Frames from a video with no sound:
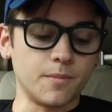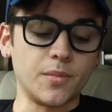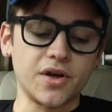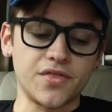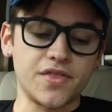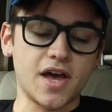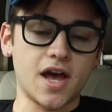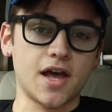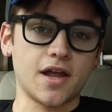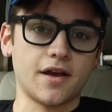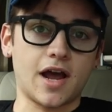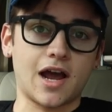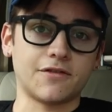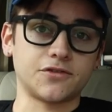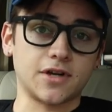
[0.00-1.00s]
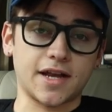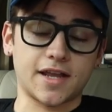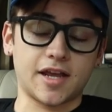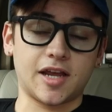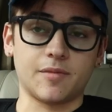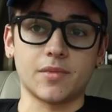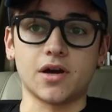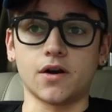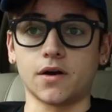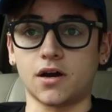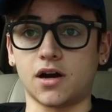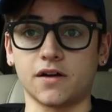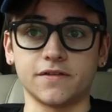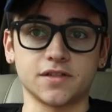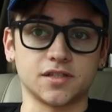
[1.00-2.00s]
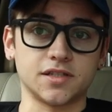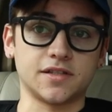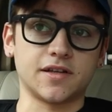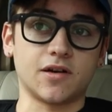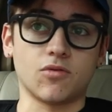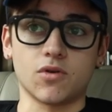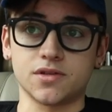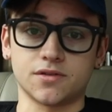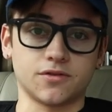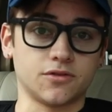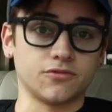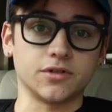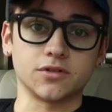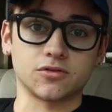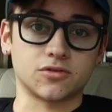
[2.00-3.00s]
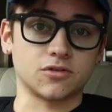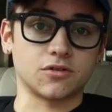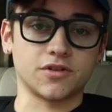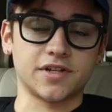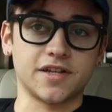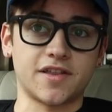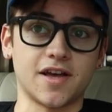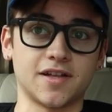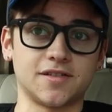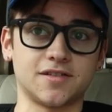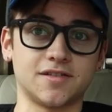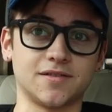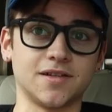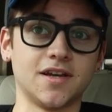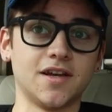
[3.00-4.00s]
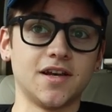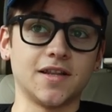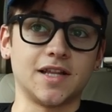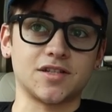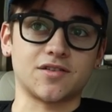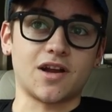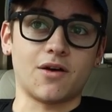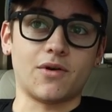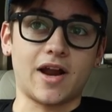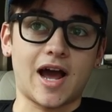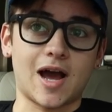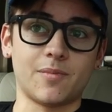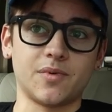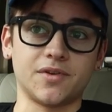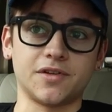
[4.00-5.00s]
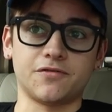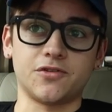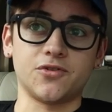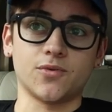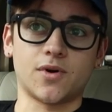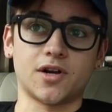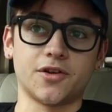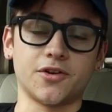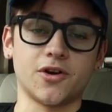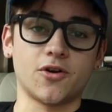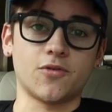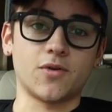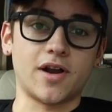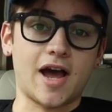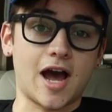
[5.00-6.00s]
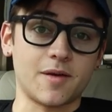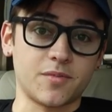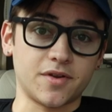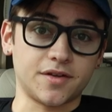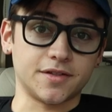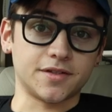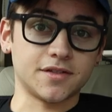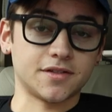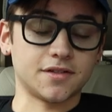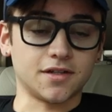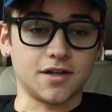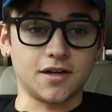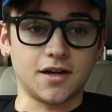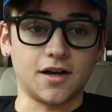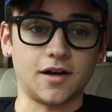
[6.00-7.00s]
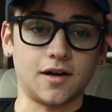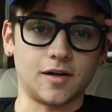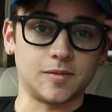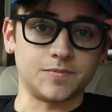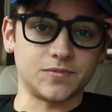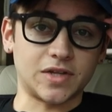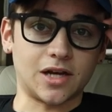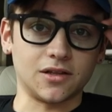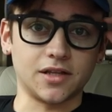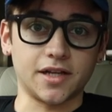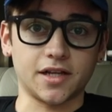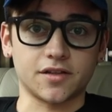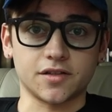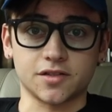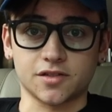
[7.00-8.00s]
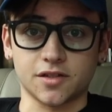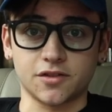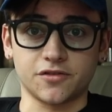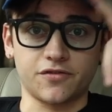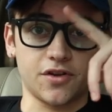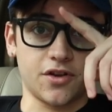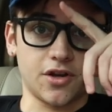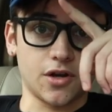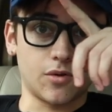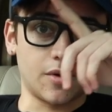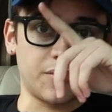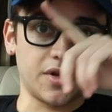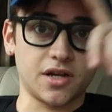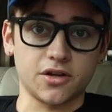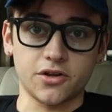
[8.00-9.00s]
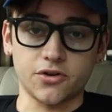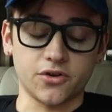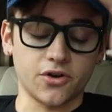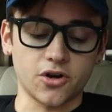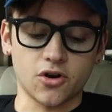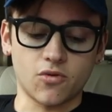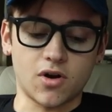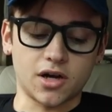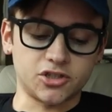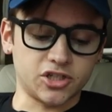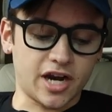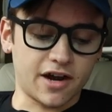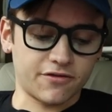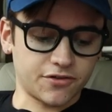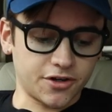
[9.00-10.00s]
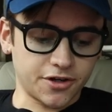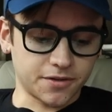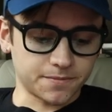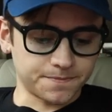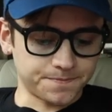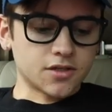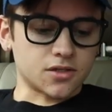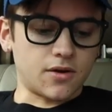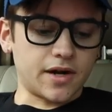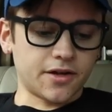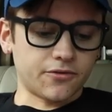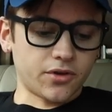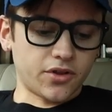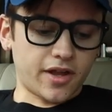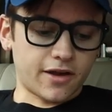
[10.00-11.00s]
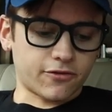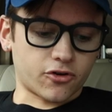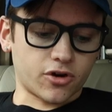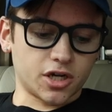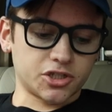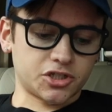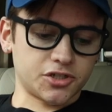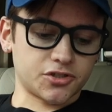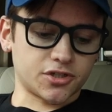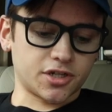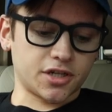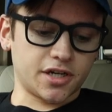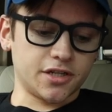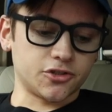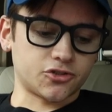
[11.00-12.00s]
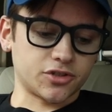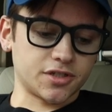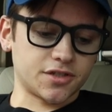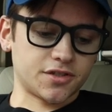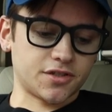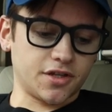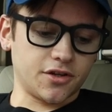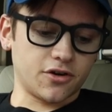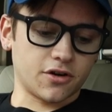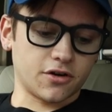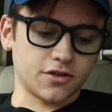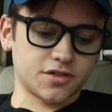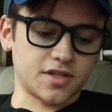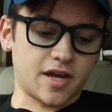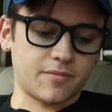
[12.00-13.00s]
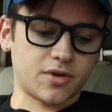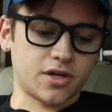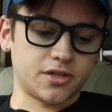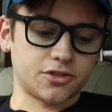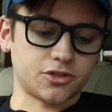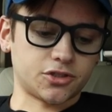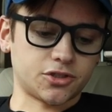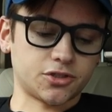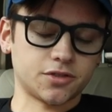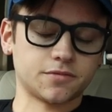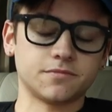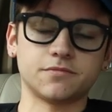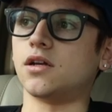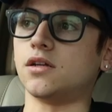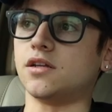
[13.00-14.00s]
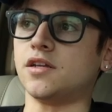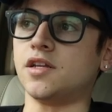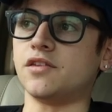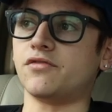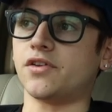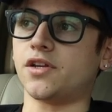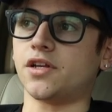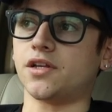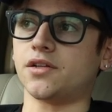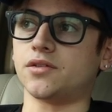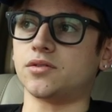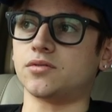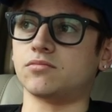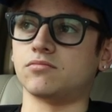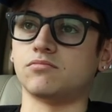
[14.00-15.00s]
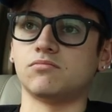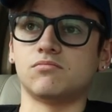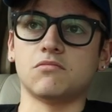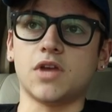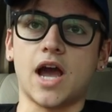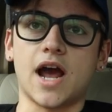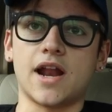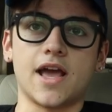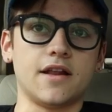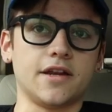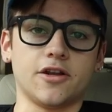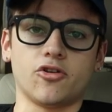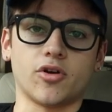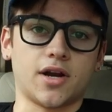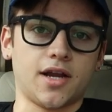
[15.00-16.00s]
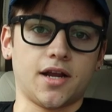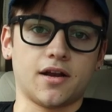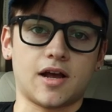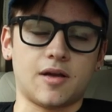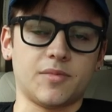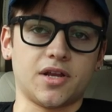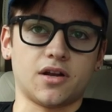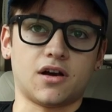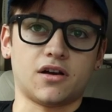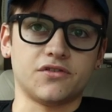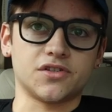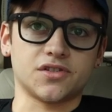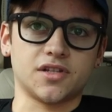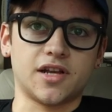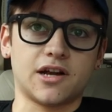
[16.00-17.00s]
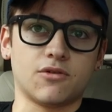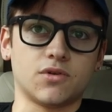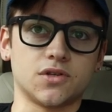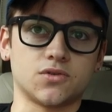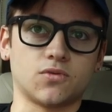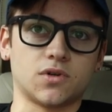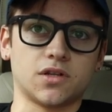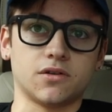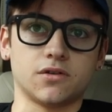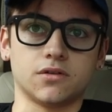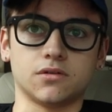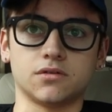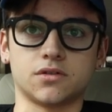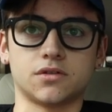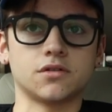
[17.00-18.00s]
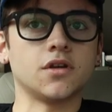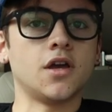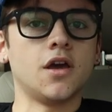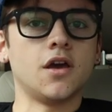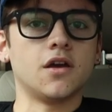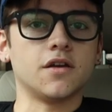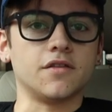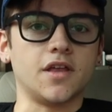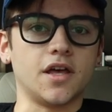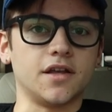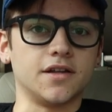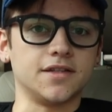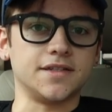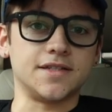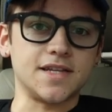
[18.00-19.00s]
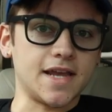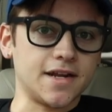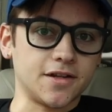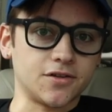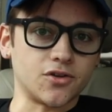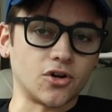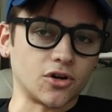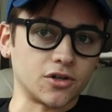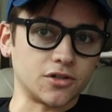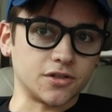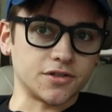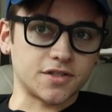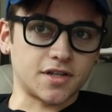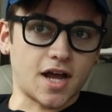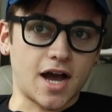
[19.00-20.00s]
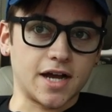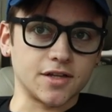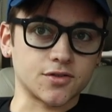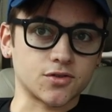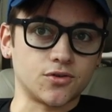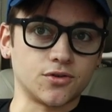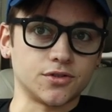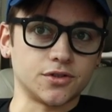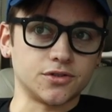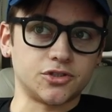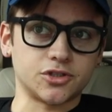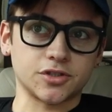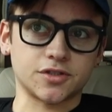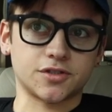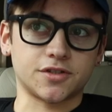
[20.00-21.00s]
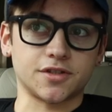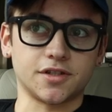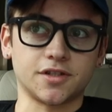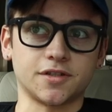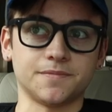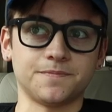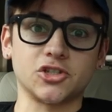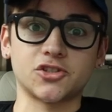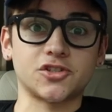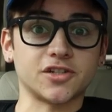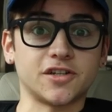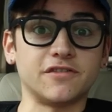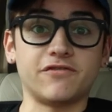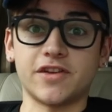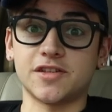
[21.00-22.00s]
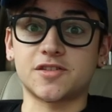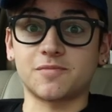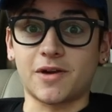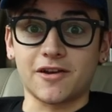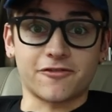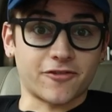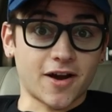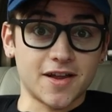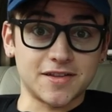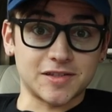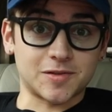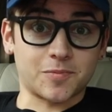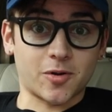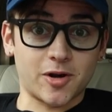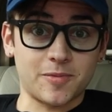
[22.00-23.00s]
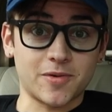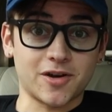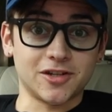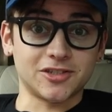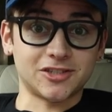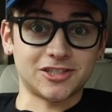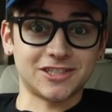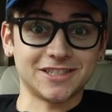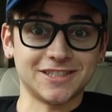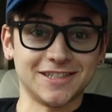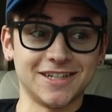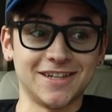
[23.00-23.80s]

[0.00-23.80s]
But then after I came out, obviously that wasn't the real story. That's not what happened. If you want to know what happened, I'll link this other video up here. You can go watch after. So I didn't really have crushes or interest in girls that much, even in at any grade. I mean, obviously I was one of those that dated girls in high school just to convince my friends pretty much.